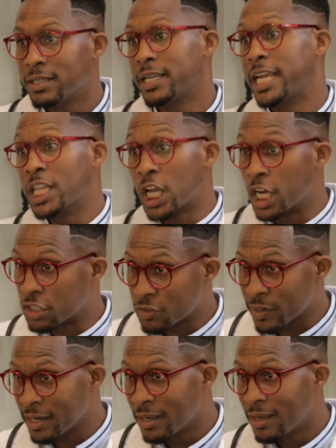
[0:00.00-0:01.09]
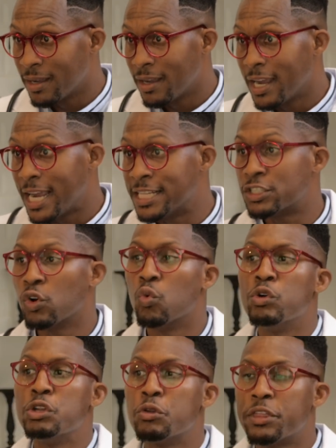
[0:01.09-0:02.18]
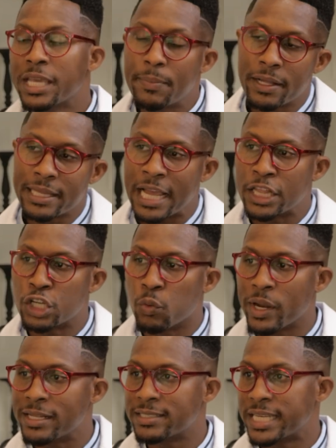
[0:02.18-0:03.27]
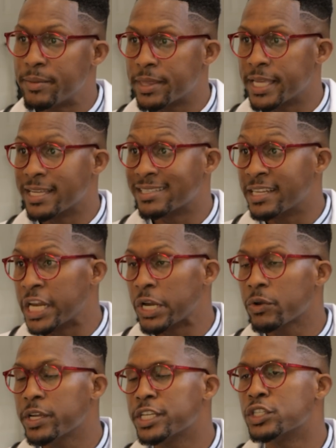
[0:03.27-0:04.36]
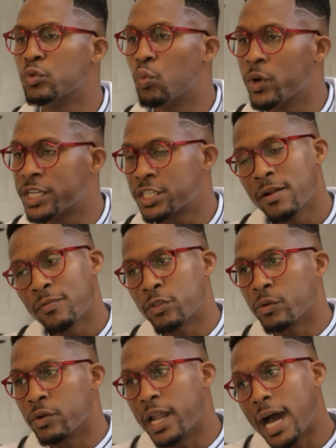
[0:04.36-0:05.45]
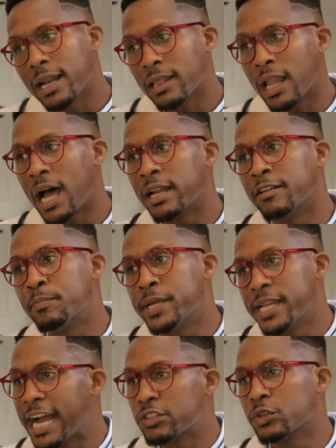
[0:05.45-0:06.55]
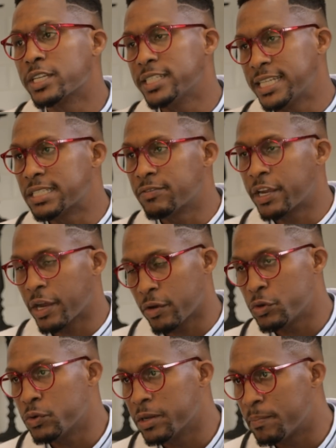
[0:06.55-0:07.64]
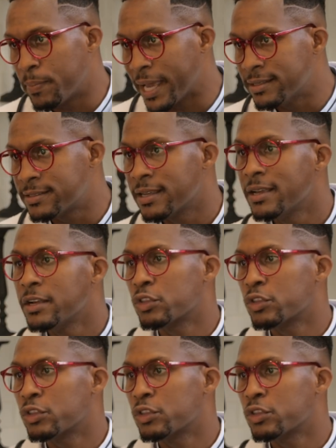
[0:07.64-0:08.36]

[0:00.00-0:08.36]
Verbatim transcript: in the country. And so when you think about that in the grand scheme of things, in areas in which there are not a lot of pediatric intensive care unit beds,